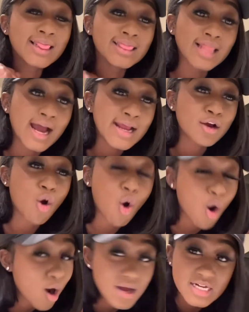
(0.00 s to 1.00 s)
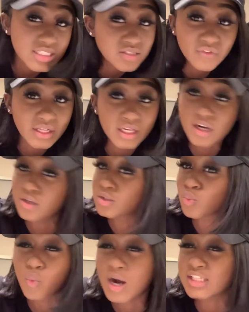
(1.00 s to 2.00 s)
Like all his
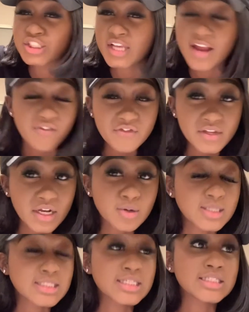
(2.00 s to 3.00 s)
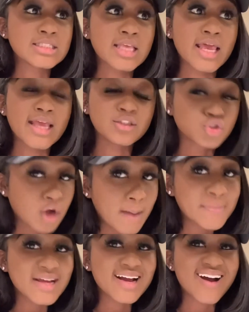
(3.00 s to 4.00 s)
videos, watch every video cuz he
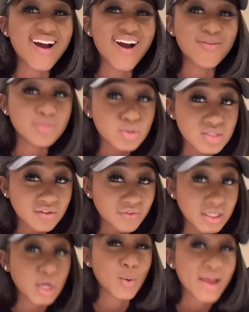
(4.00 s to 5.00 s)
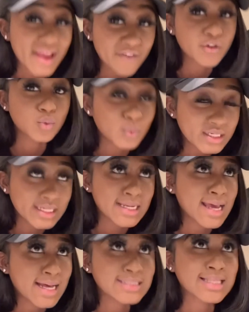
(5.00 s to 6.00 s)
dropping a music video every week. He
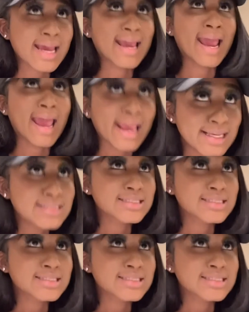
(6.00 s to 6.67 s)
has like 8